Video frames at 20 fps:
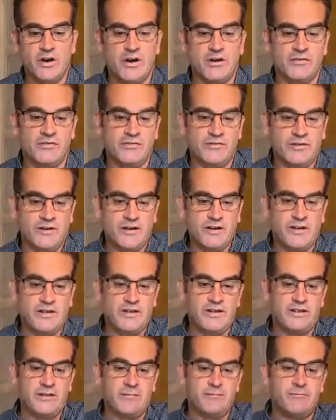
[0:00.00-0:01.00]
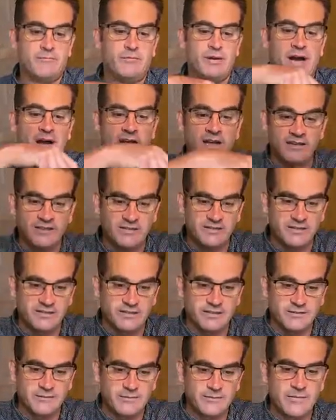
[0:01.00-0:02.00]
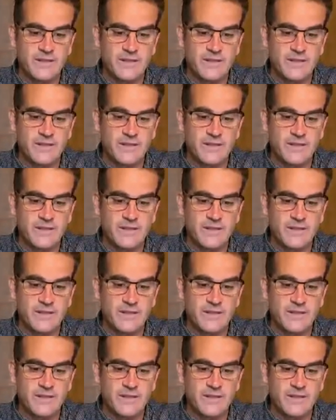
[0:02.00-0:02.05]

off the bus